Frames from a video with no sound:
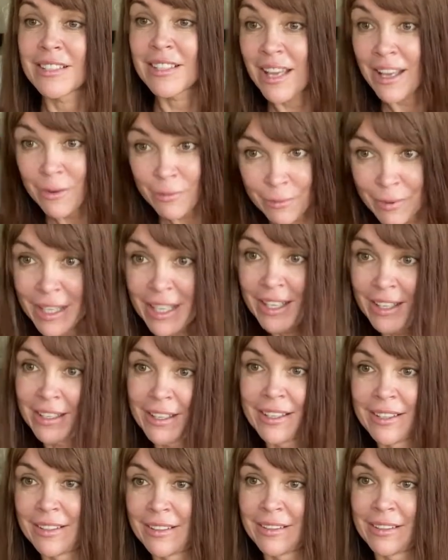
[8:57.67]
In the same
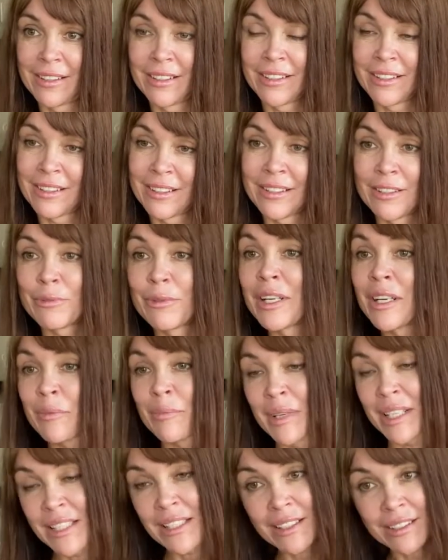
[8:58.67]
way. And we
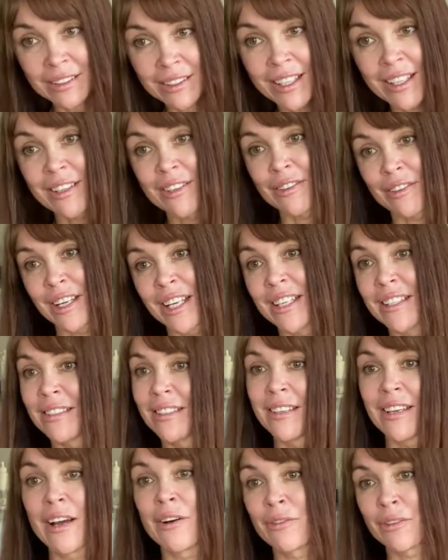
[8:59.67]
are basically
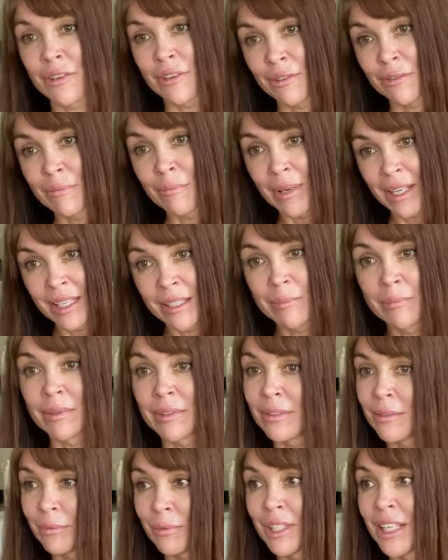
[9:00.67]
creating our own
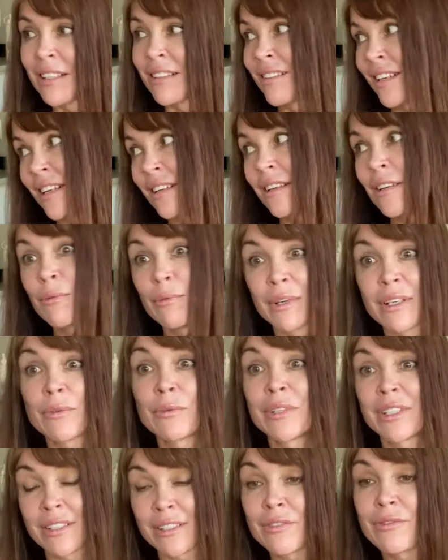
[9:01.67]
Bible. We are creating
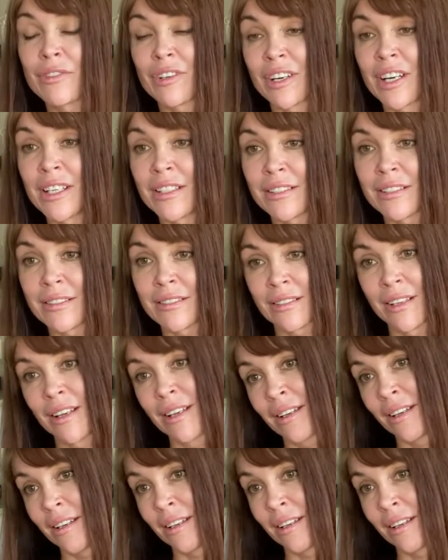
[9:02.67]
what works for us.